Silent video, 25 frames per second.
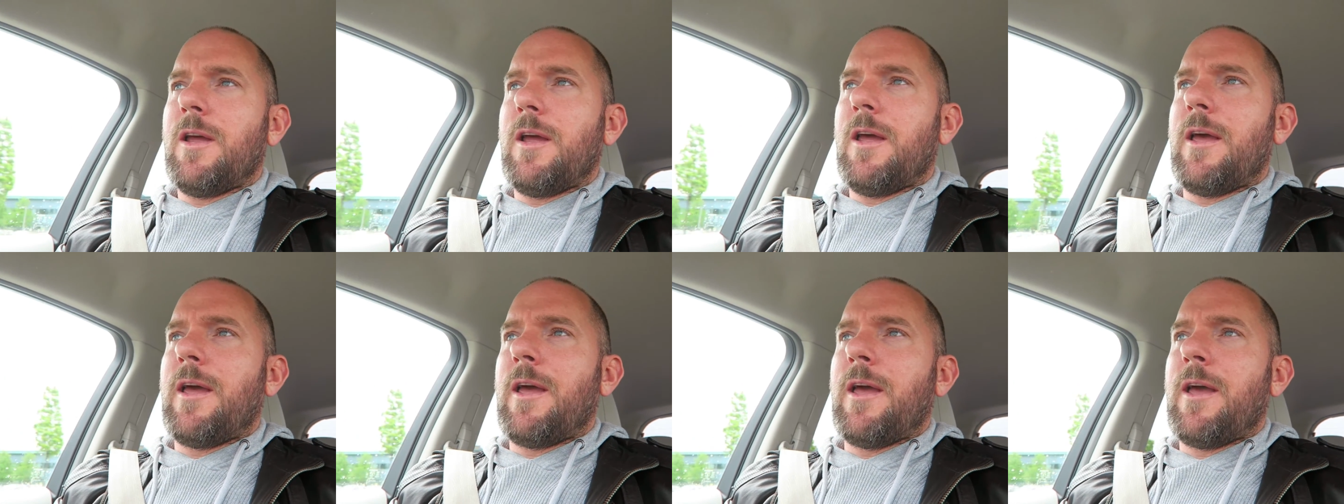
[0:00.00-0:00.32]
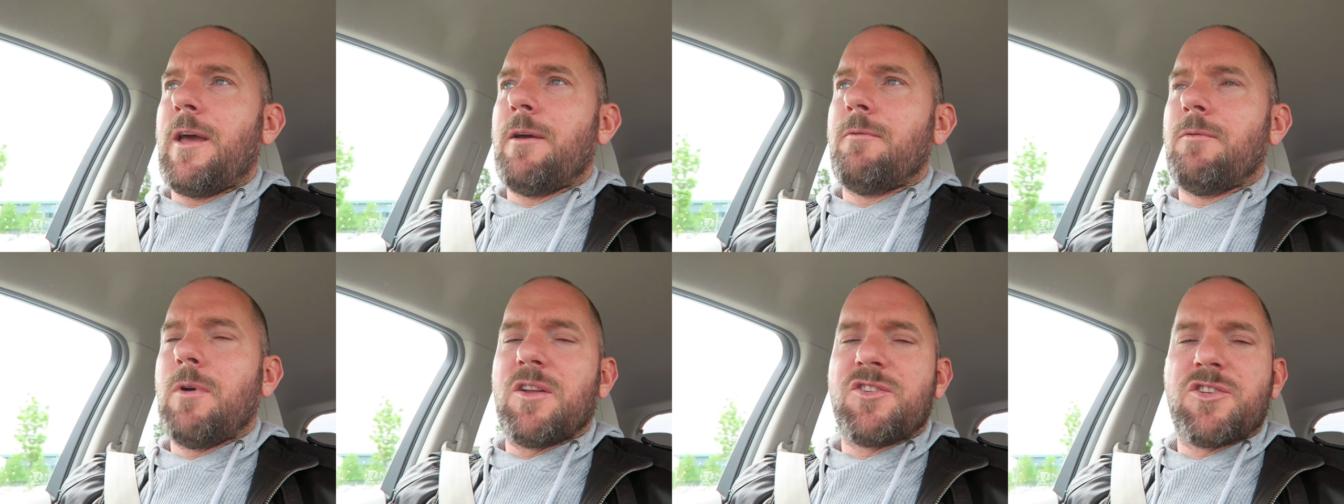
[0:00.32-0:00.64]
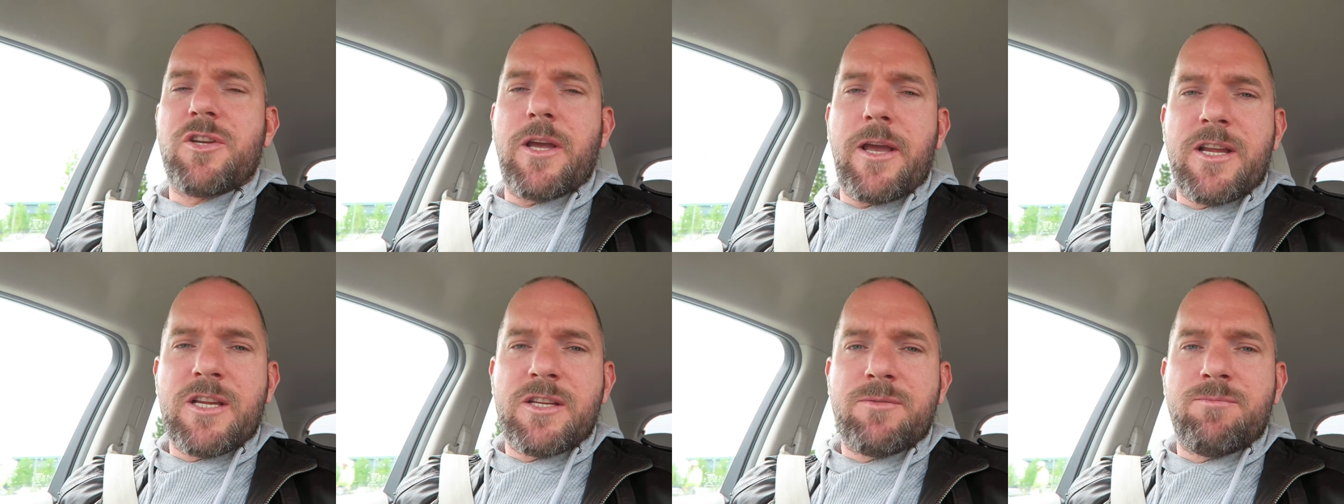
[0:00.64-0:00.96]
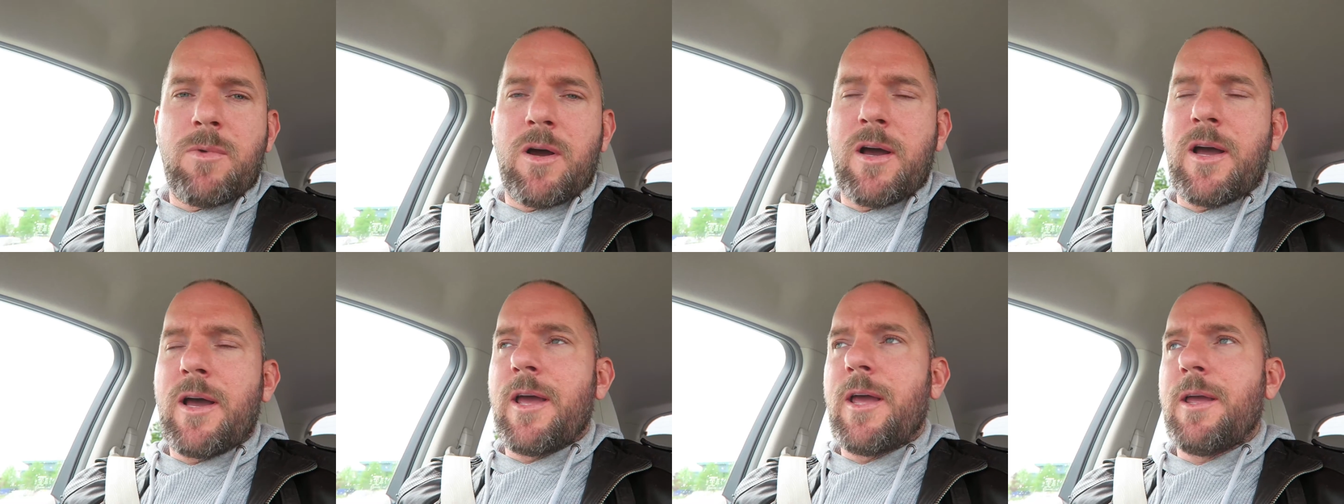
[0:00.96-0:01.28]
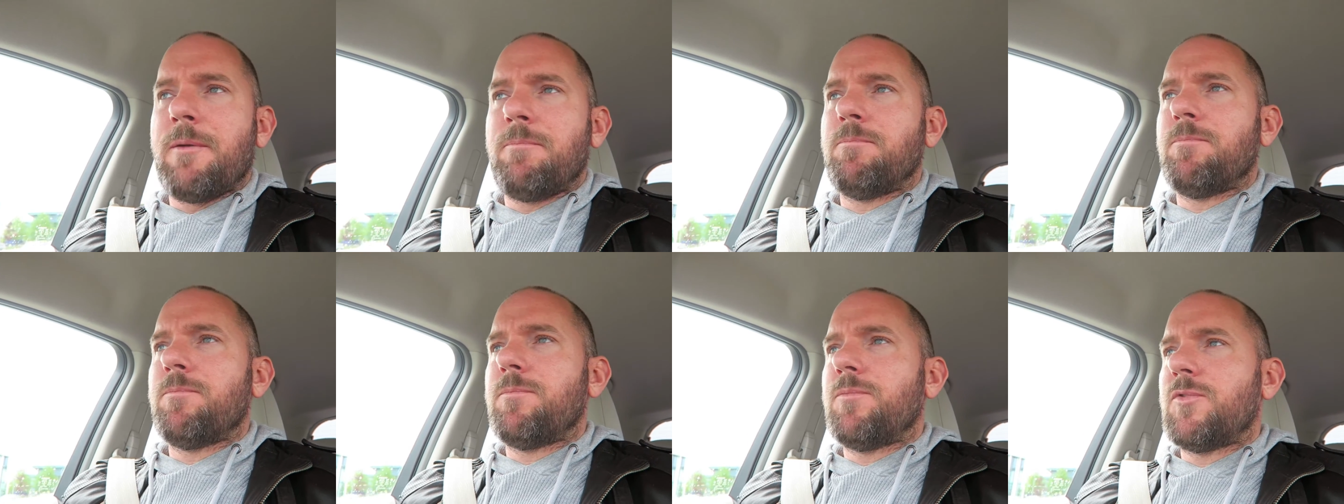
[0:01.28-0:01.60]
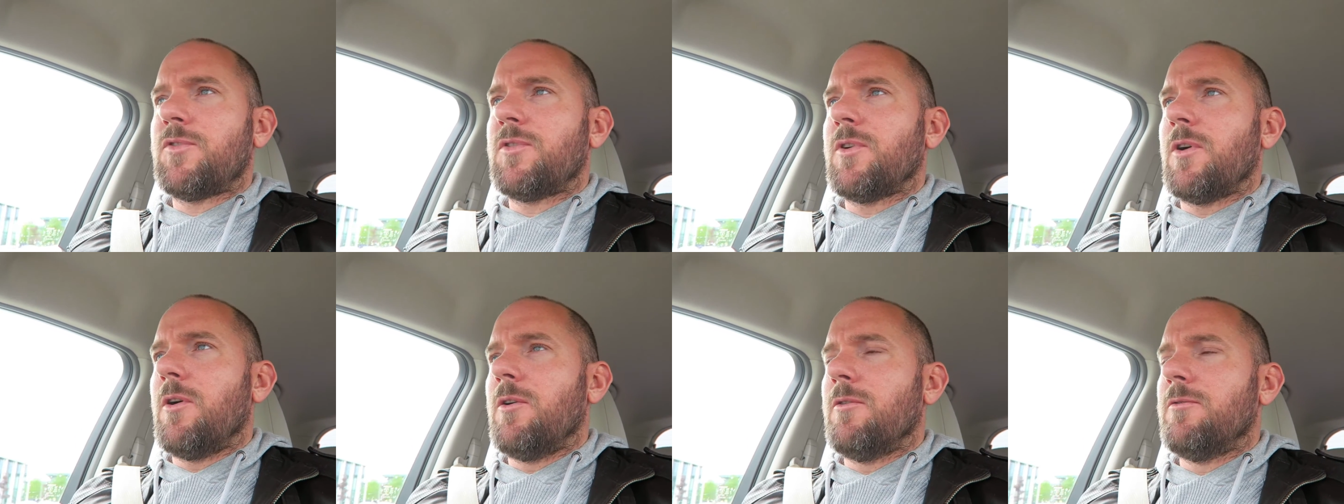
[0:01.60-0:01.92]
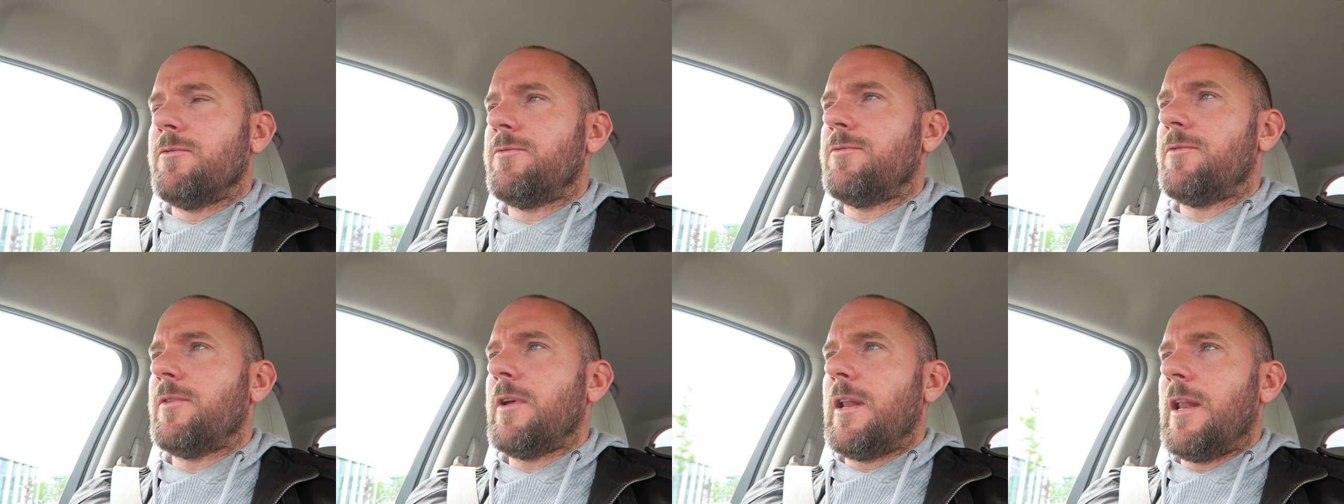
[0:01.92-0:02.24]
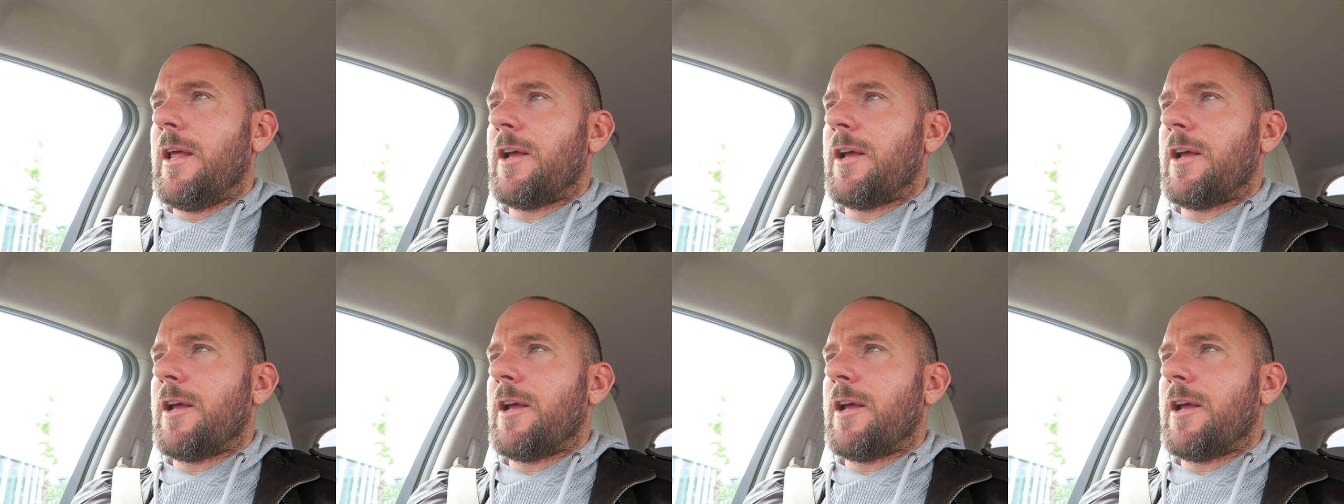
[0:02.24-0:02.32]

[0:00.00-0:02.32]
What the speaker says: I changed my sort of